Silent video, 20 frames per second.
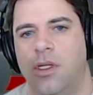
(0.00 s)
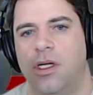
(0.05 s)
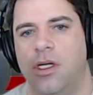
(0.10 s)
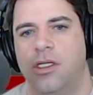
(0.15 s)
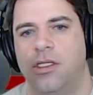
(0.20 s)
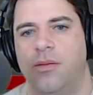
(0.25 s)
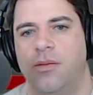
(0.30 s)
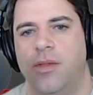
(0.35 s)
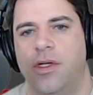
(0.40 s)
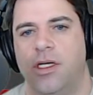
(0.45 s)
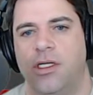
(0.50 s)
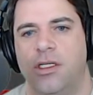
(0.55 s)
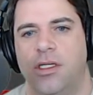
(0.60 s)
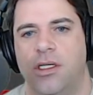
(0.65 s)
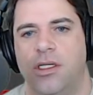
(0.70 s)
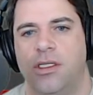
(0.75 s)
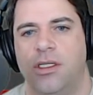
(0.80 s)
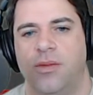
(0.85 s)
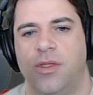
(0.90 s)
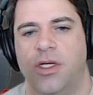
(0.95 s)

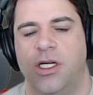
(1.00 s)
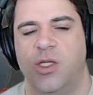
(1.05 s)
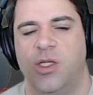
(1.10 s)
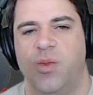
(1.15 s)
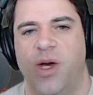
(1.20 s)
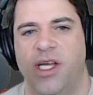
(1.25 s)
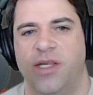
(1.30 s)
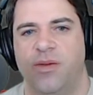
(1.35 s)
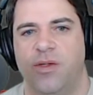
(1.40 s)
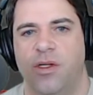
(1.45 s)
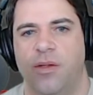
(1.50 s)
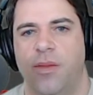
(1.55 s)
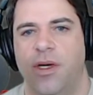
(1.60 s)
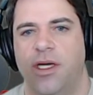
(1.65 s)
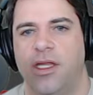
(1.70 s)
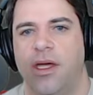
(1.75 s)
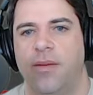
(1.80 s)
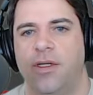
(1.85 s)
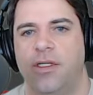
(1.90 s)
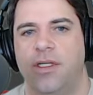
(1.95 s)
it's possible to make
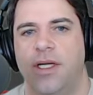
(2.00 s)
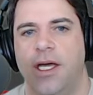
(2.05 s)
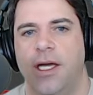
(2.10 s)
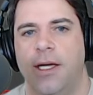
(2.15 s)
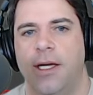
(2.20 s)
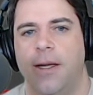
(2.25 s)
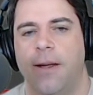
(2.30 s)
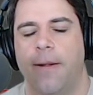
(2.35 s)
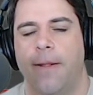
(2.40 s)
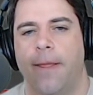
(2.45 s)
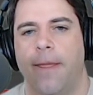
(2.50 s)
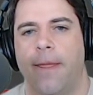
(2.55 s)
that mistake.